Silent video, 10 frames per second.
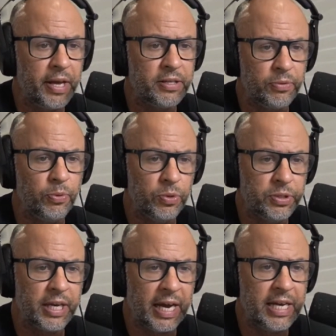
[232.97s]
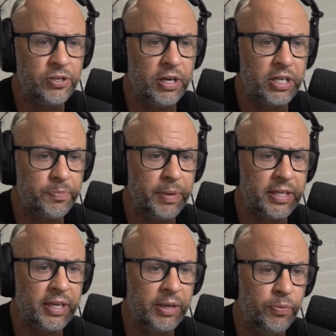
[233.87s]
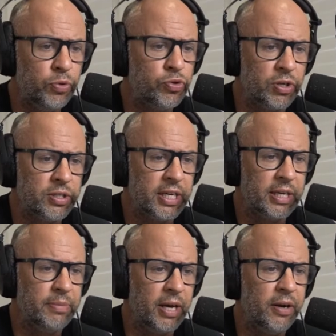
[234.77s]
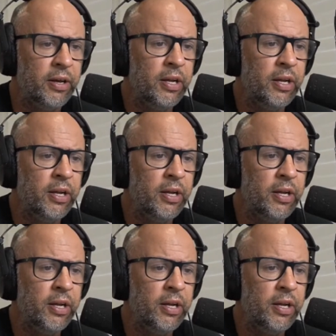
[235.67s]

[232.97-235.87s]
the cage, I expect that he will try and take him down.